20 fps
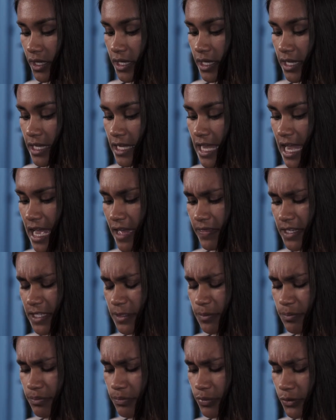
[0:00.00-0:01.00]
He had
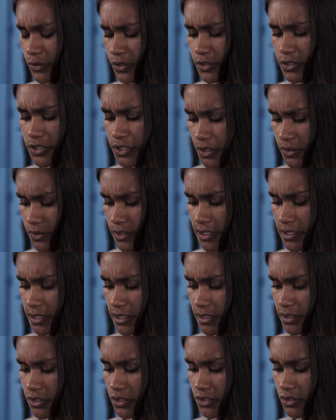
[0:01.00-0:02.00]
these broad shoulders
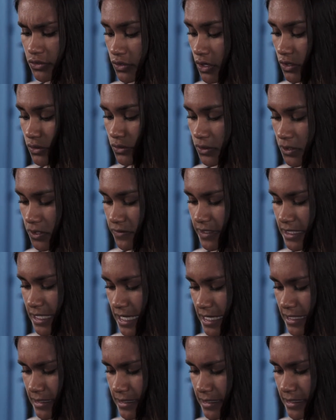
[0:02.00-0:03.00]
and a strong look of
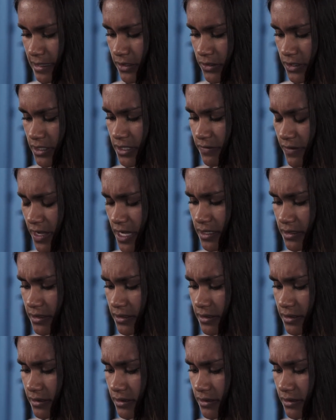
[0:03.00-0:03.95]
intensity on his face.